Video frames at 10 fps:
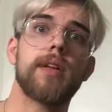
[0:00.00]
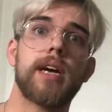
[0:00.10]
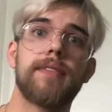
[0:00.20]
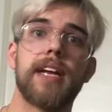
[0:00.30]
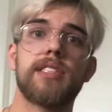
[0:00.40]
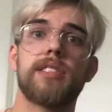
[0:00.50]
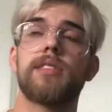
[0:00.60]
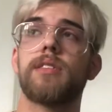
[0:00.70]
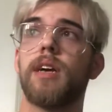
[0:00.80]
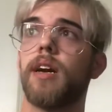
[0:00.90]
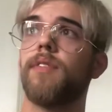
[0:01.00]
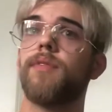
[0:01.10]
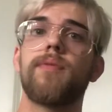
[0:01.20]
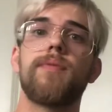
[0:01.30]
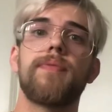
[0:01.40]
Like, that's kind of
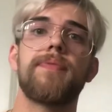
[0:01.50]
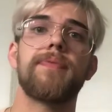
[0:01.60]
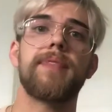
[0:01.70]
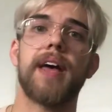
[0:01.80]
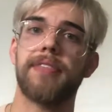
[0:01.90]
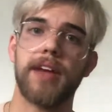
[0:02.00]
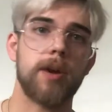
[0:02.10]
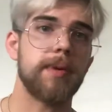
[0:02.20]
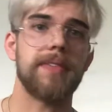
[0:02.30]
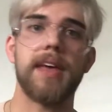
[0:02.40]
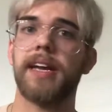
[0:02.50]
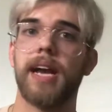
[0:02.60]
that therapy, that